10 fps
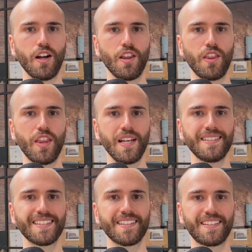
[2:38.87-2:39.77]

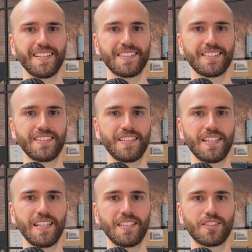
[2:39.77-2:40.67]
these are the things that you
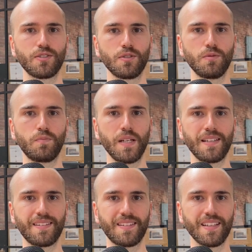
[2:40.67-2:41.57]
need to be
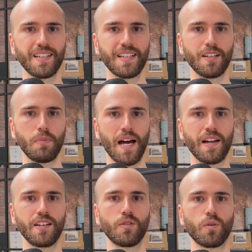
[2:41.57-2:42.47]
thinking
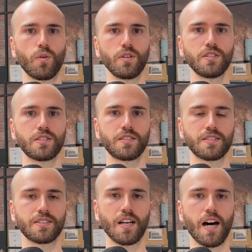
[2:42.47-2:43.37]
about in order to
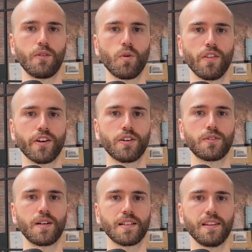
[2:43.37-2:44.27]
decide what the
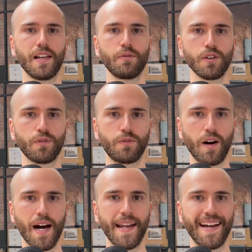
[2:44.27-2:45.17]
correct level of
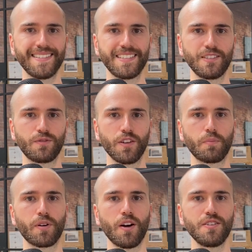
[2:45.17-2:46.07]
finance is for the
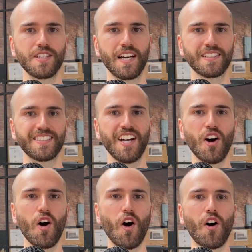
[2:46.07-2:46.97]
project.
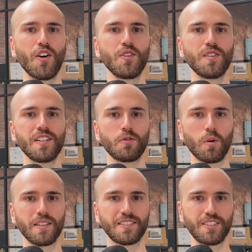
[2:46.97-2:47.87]
Only
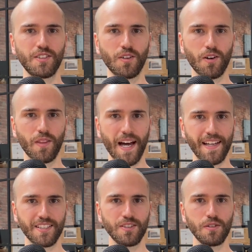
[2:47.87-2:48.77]
once you know
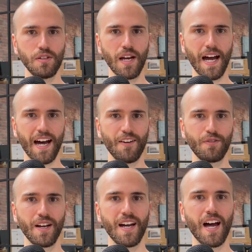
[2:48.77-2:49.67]
that do you
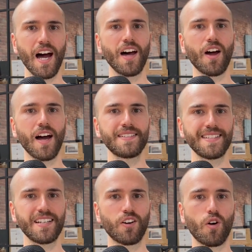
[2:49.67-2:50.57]
have an
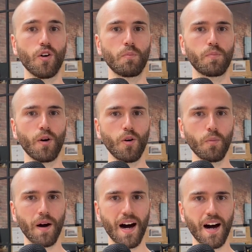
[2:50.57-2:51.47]
idea or a
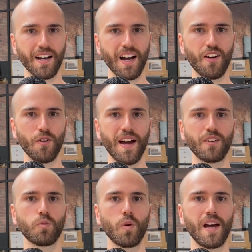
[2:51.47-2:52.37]
ballpark
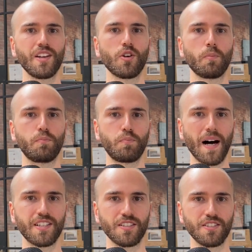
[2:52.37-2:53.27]
around where your
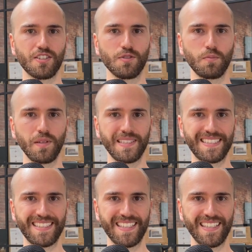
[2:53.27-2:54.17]
budget should be
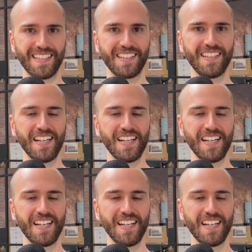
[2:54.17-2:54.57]
sitting.